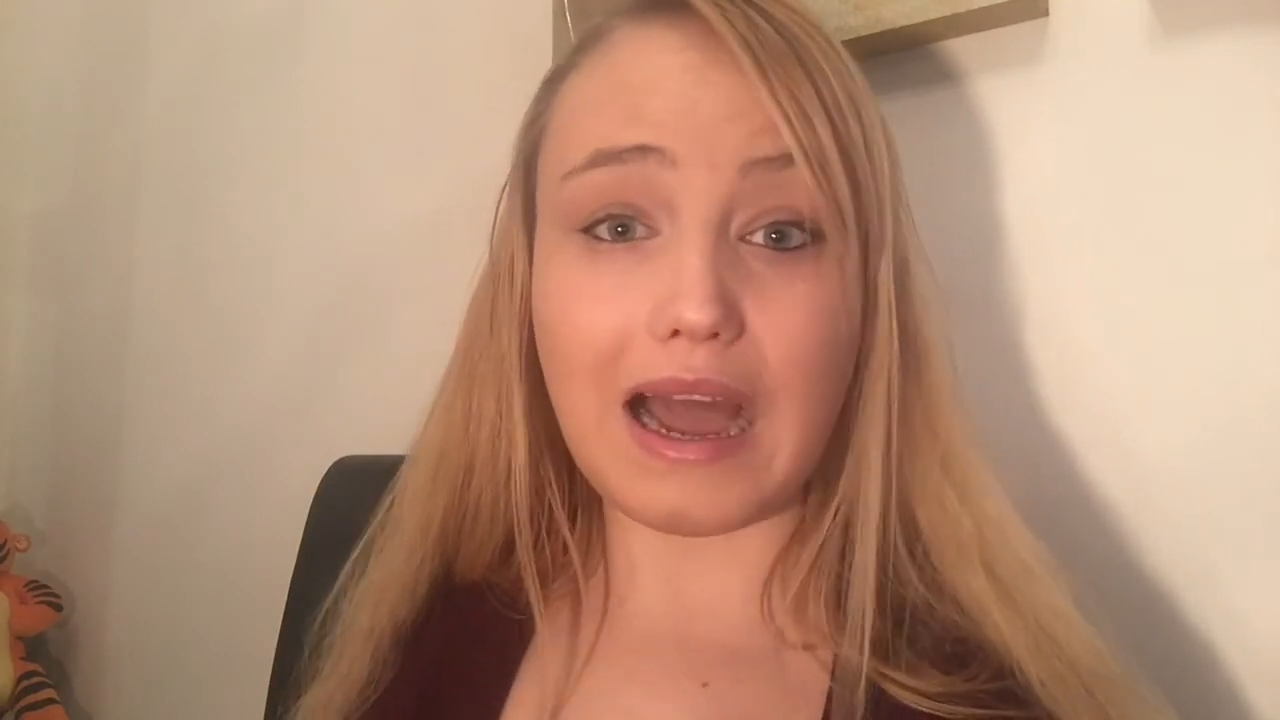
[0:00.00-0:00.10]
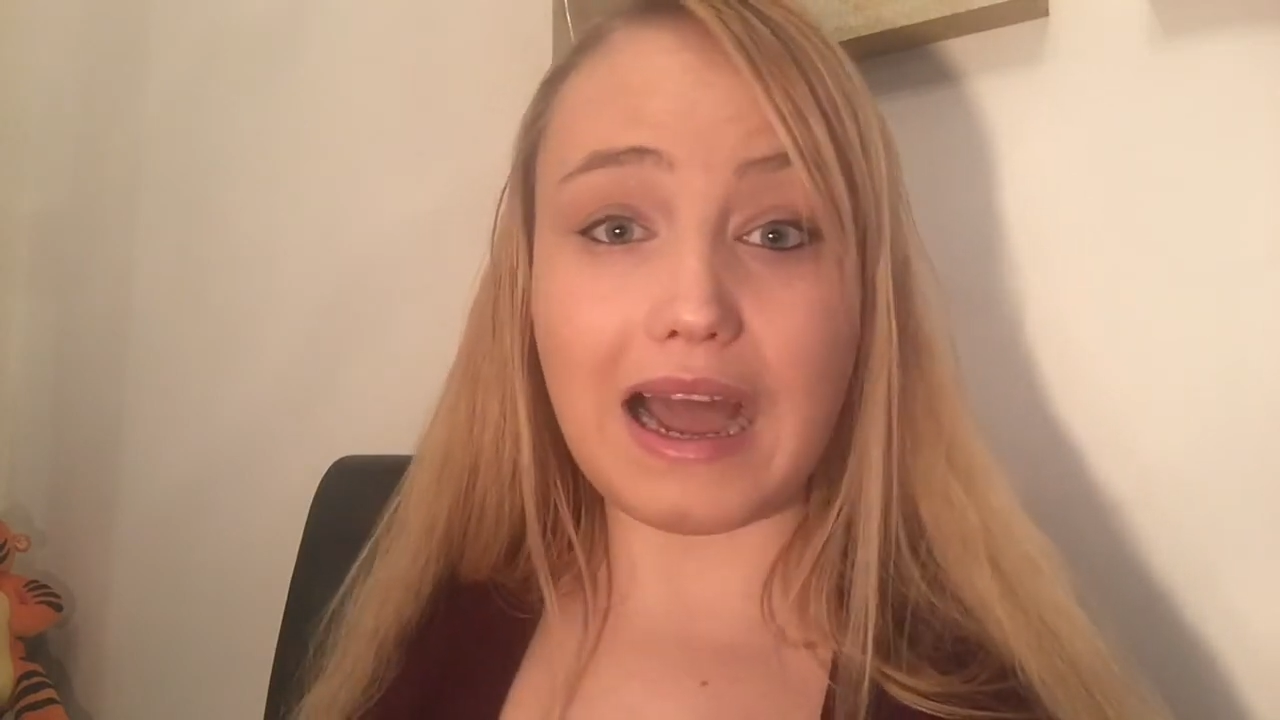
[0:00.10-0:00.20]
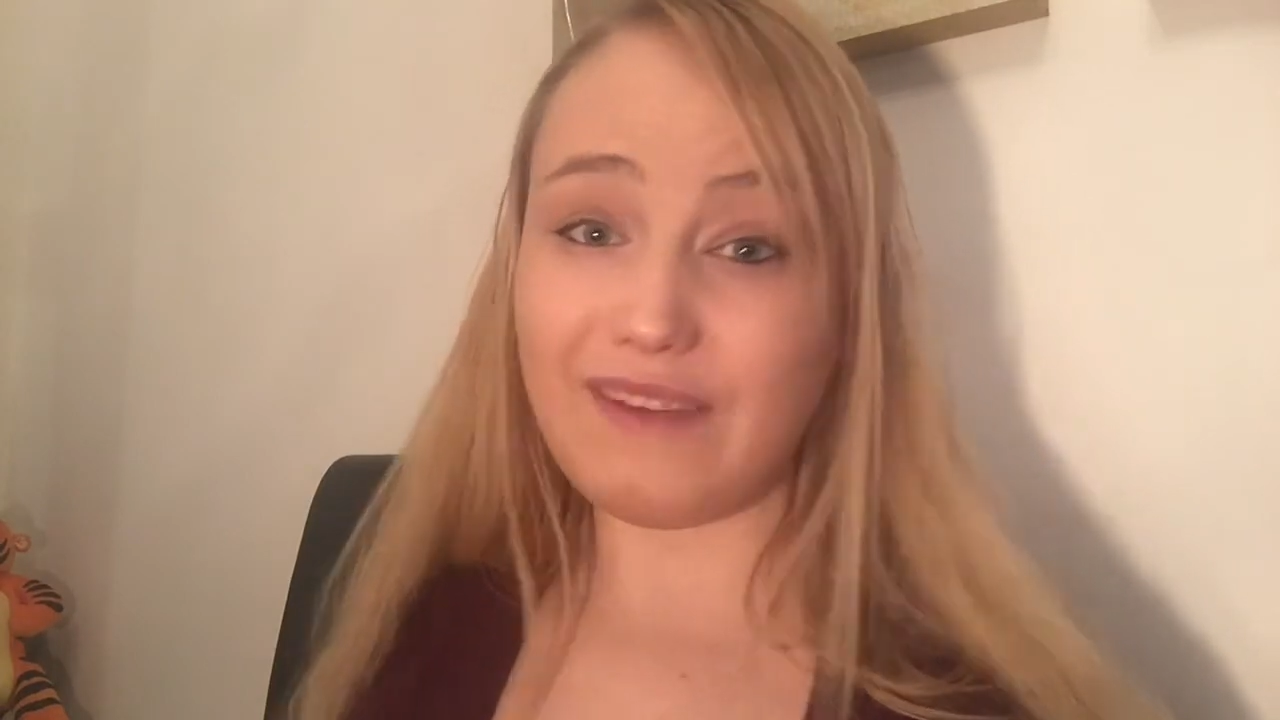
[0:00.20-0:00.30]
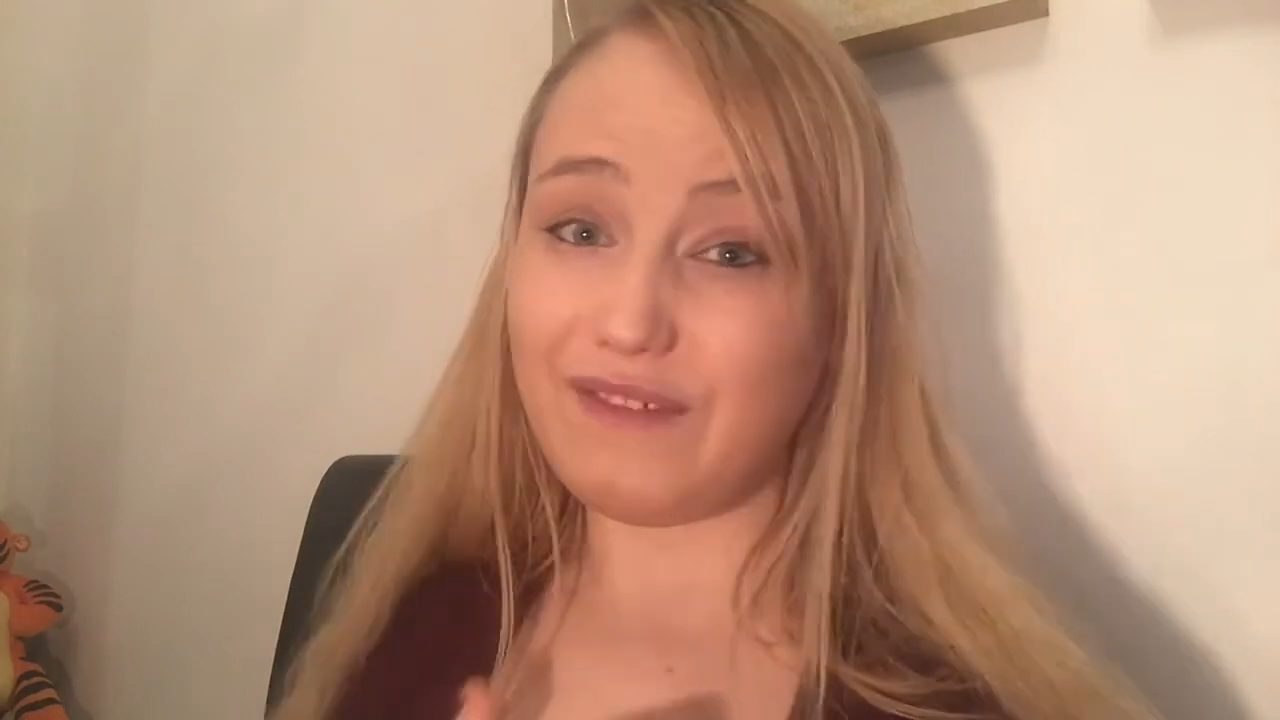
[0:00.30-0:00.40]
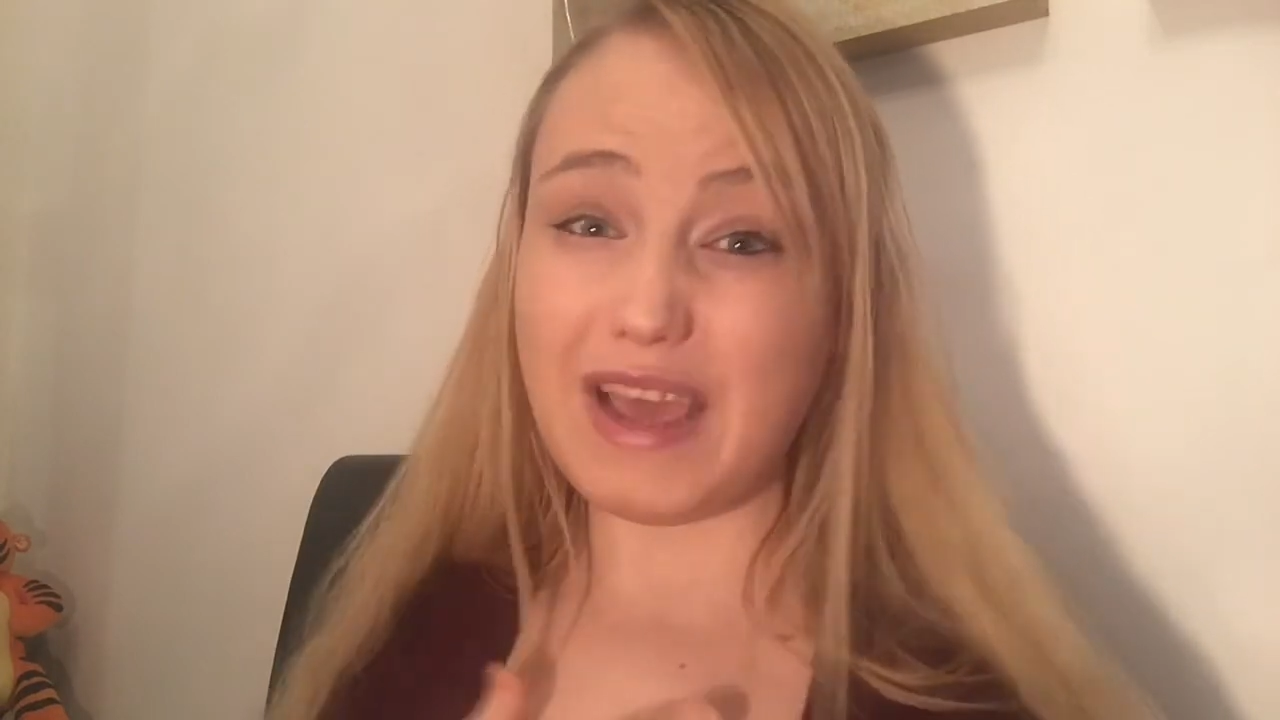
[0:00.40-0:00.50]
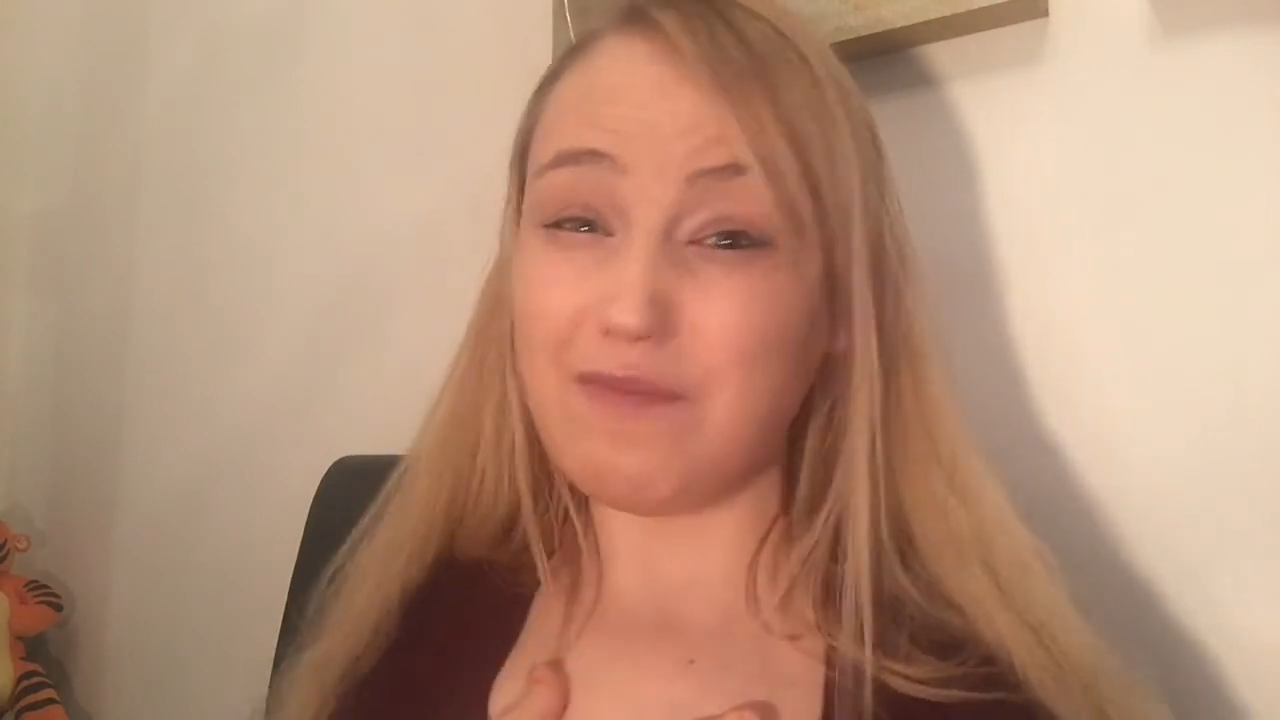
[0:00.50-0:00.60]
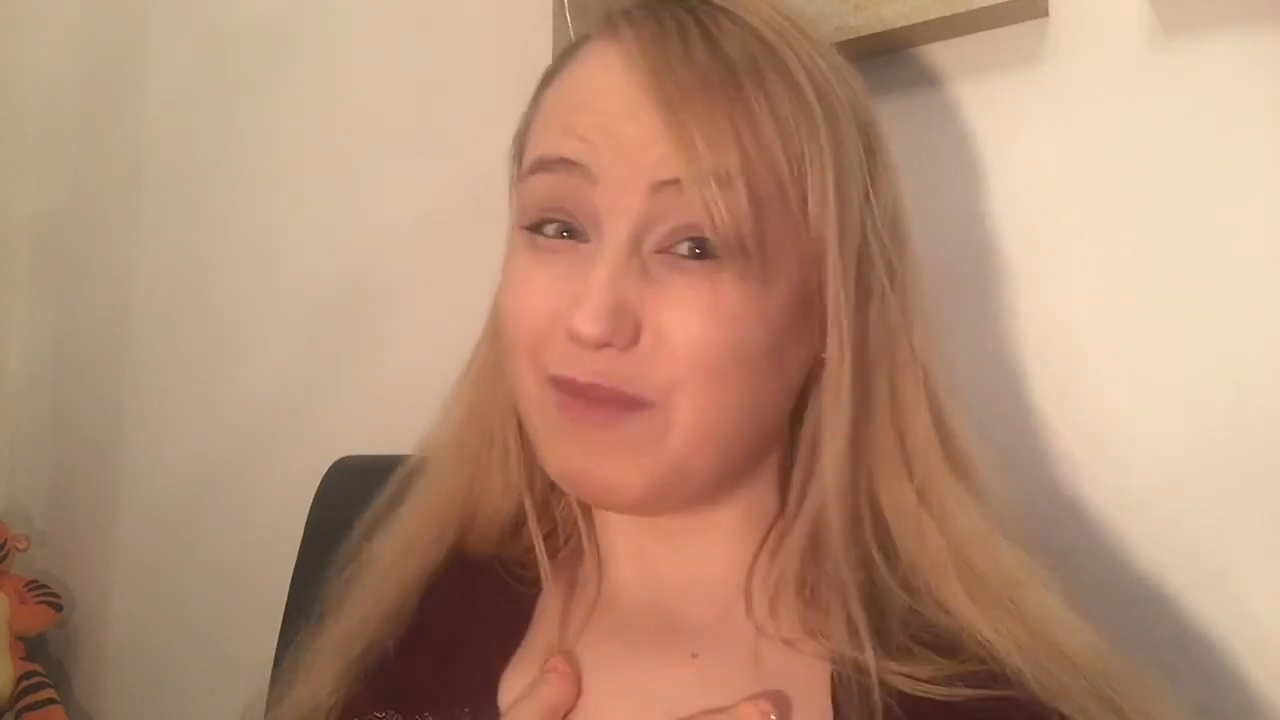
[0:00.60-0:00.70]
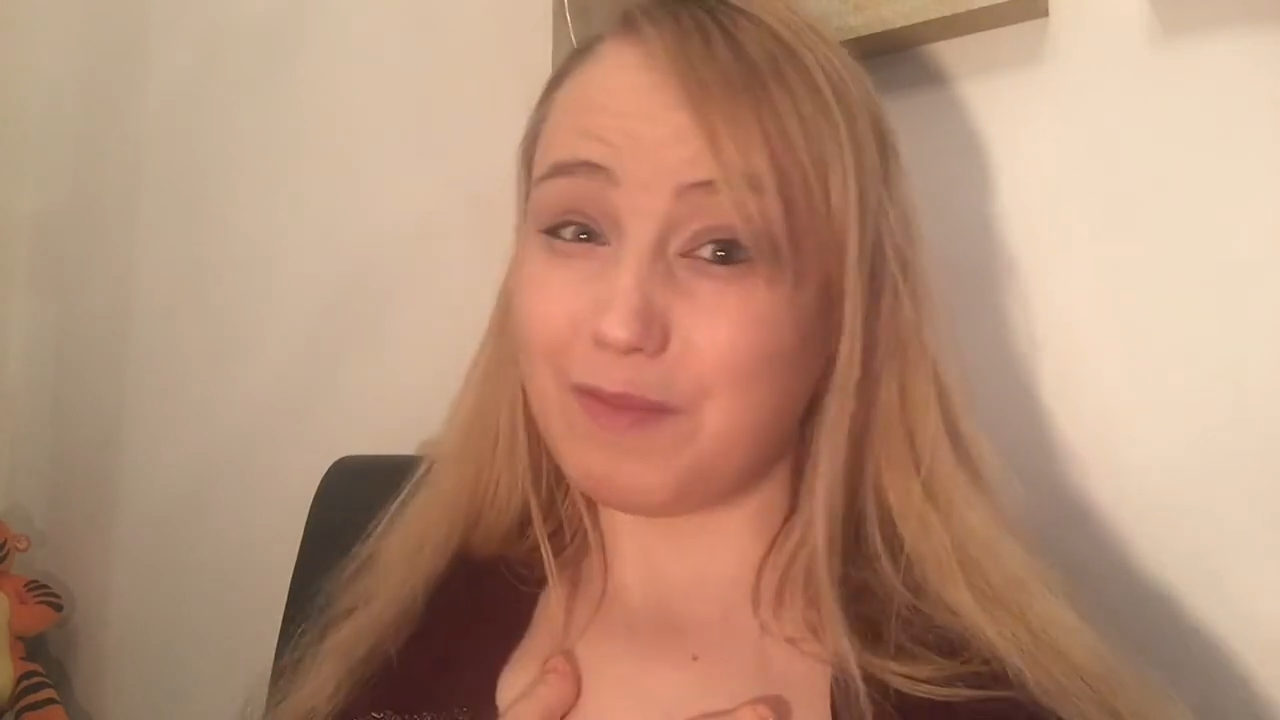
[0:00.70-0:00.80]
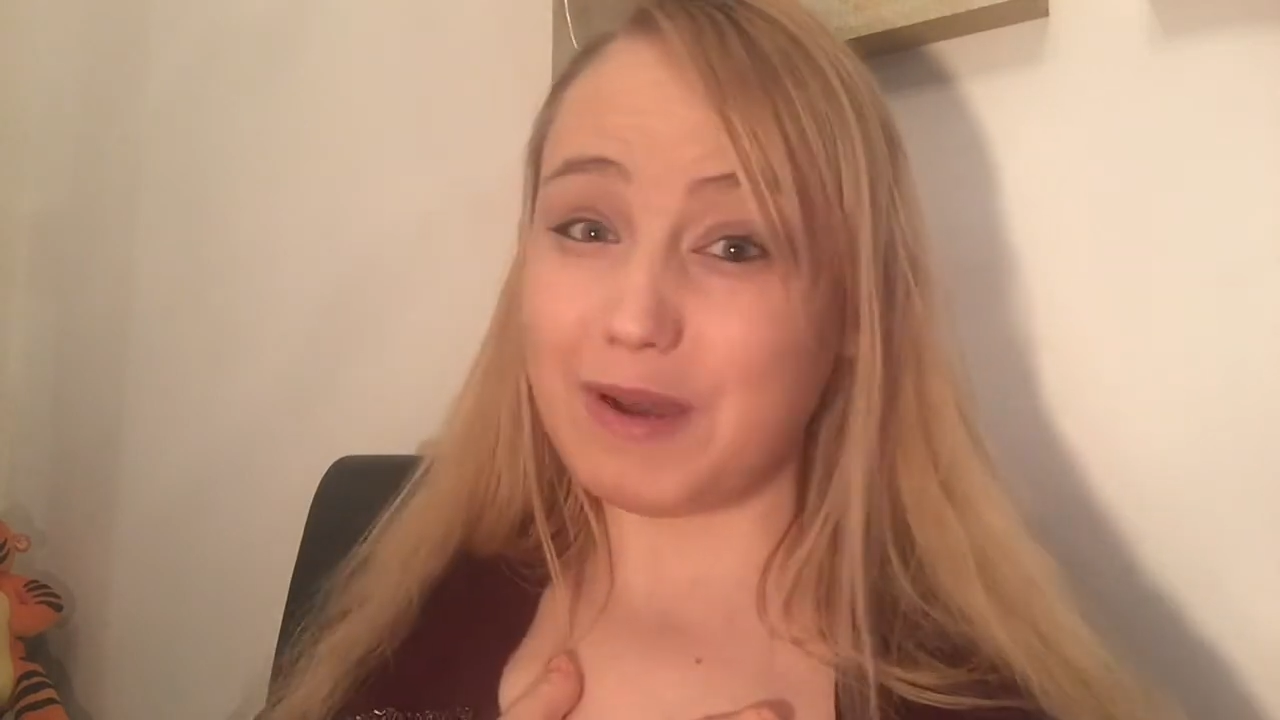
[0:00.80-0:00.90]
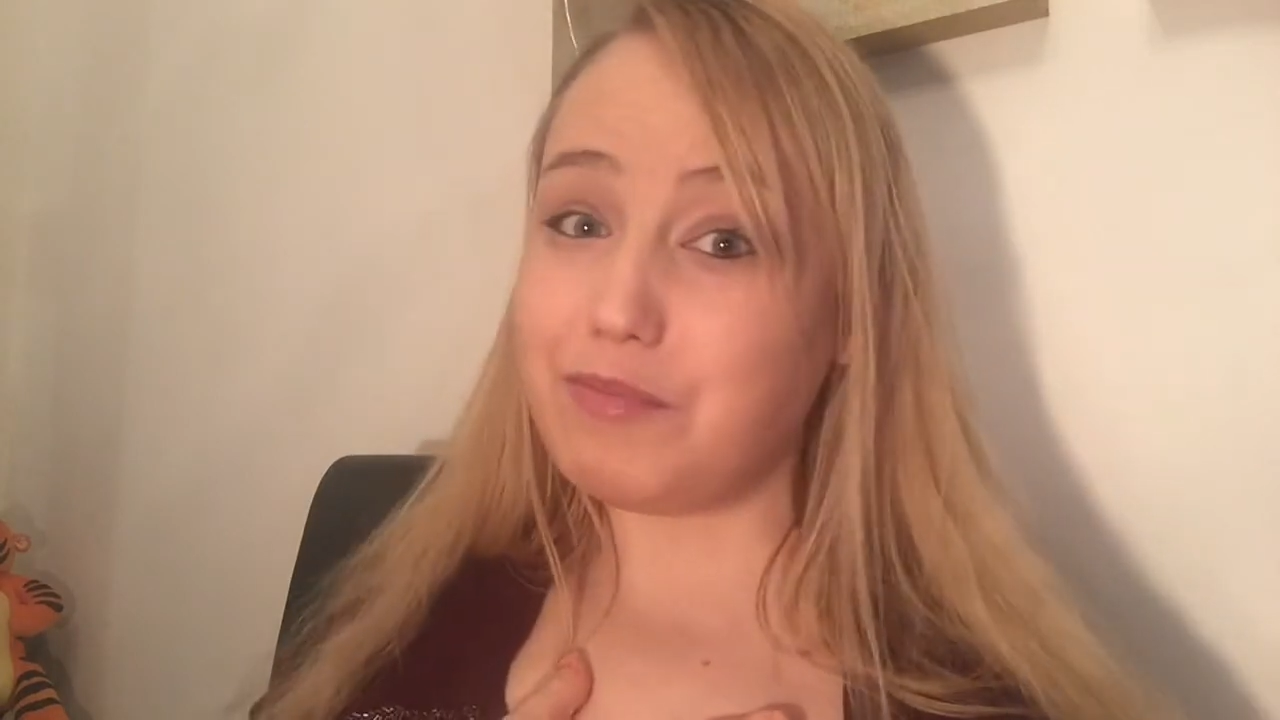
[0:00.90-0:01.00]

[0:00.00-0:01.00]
I've named my